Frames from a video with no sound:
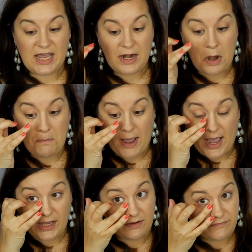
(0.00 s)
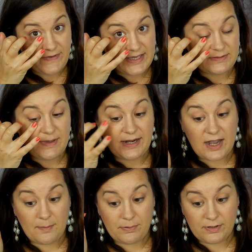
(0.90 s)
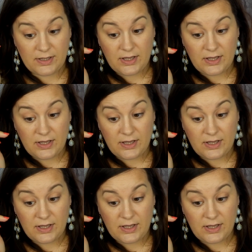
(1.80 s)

done my face makeup